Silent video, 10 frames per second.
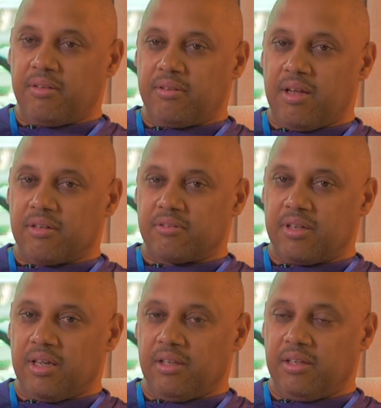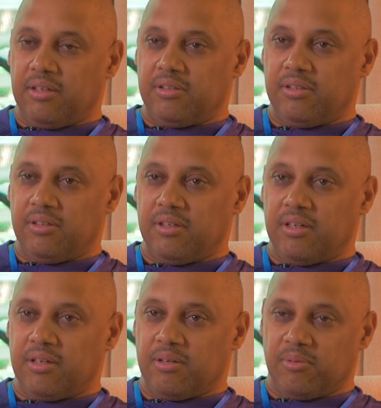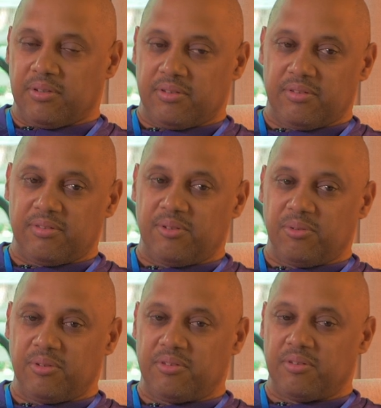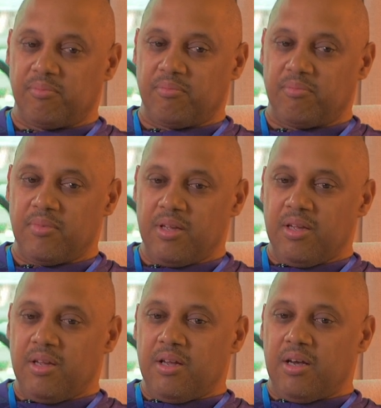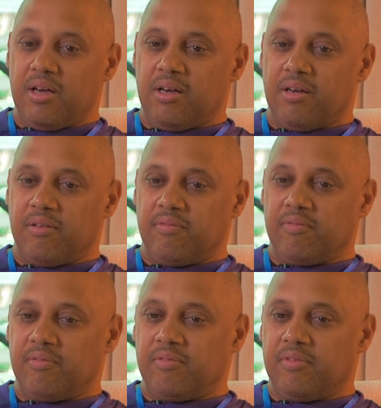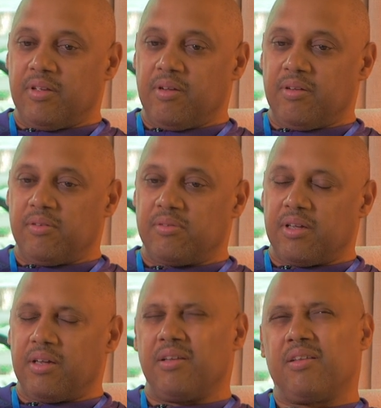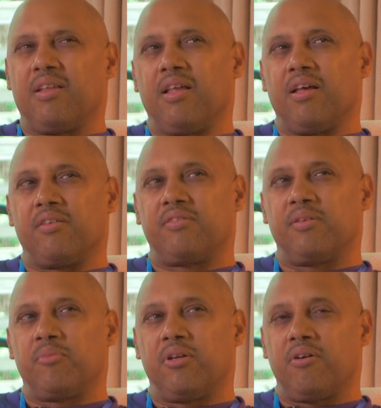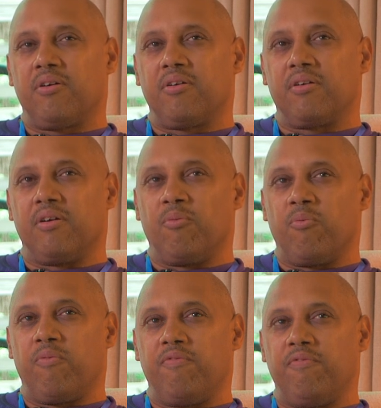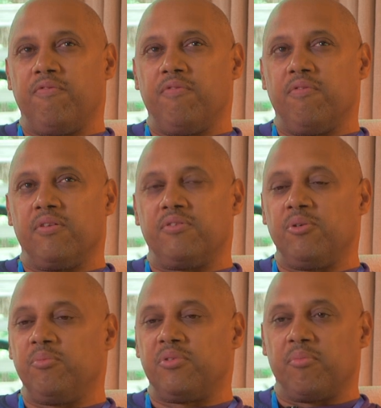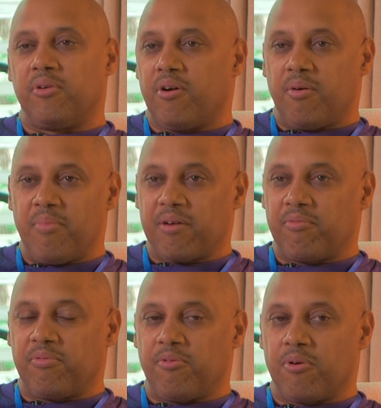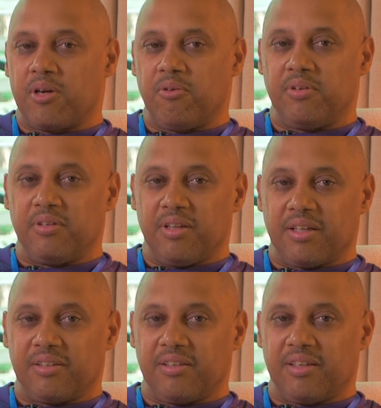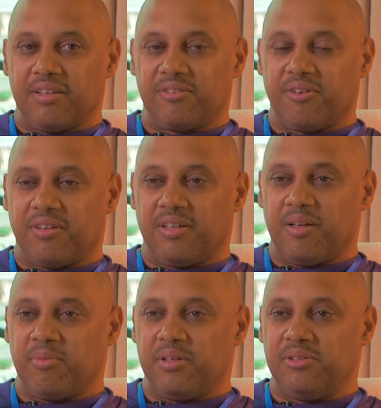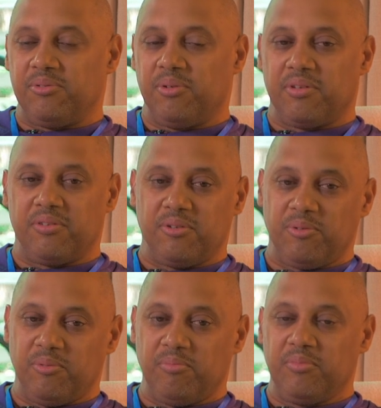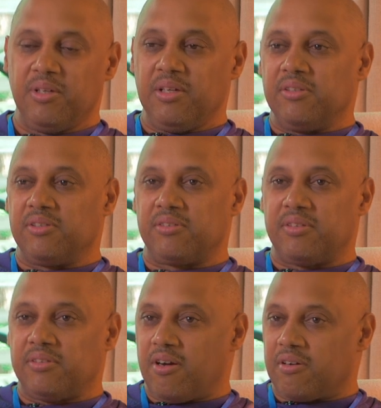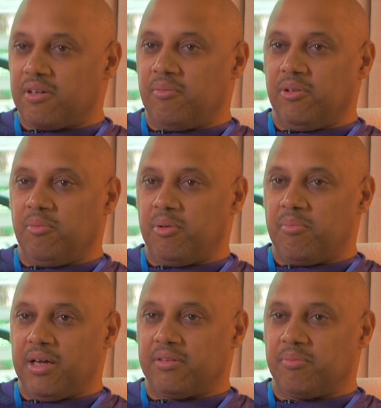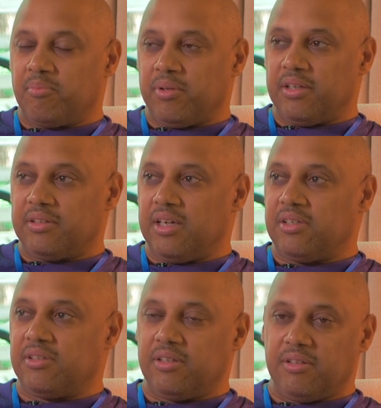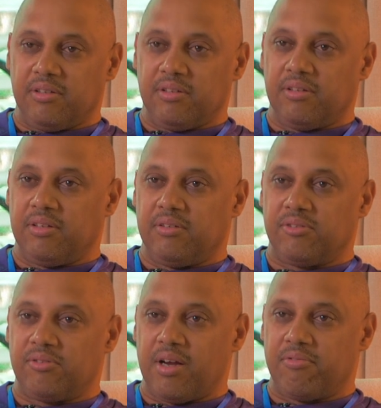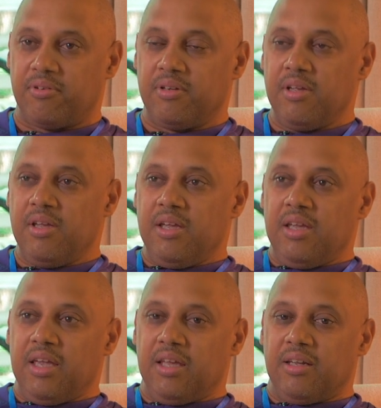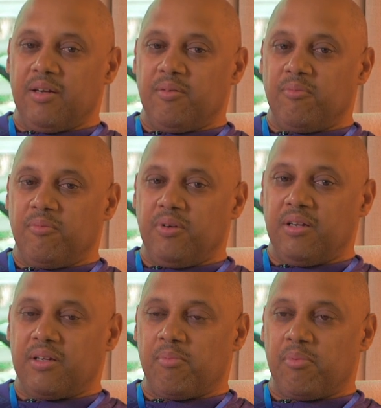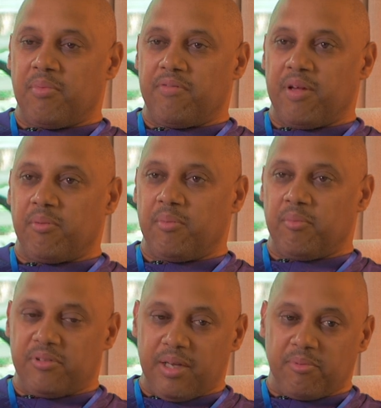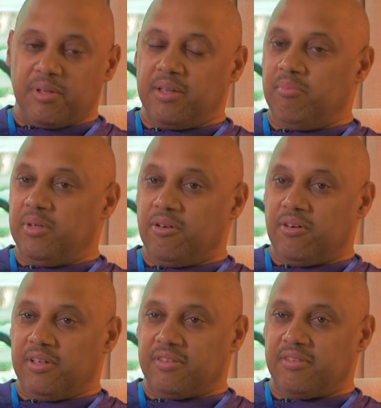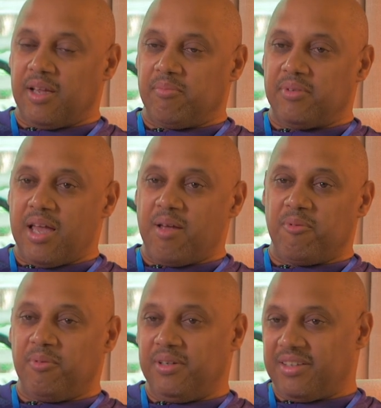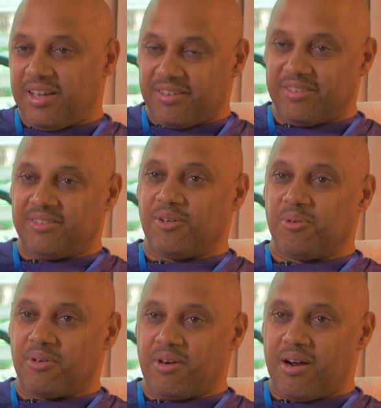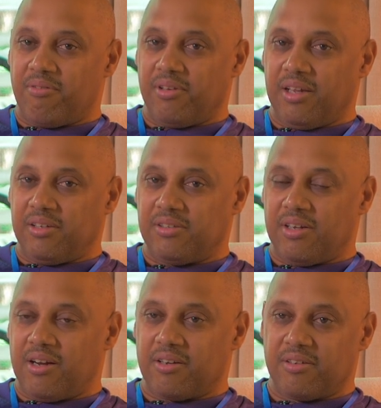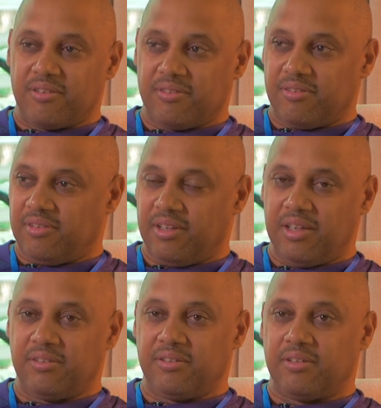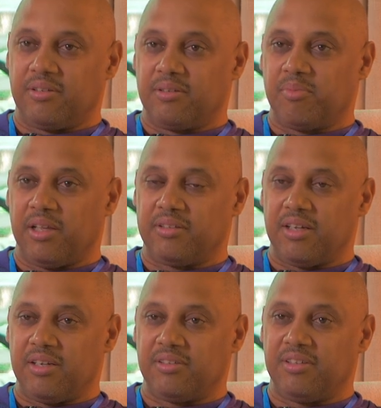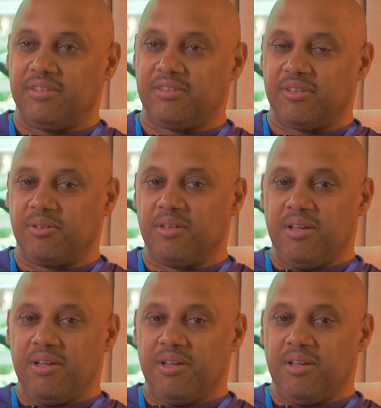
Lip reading: Dr. Kelly, she was doing some. Uh, it was a seminar, a Zoom seminar back before COVID ever get started up, and she was doing a Zoom, just talking a little bit about the plantation in Stratford. And we, a couple of my family members, happened to be on at the same time, and we kind of told her our link to the plantation, and so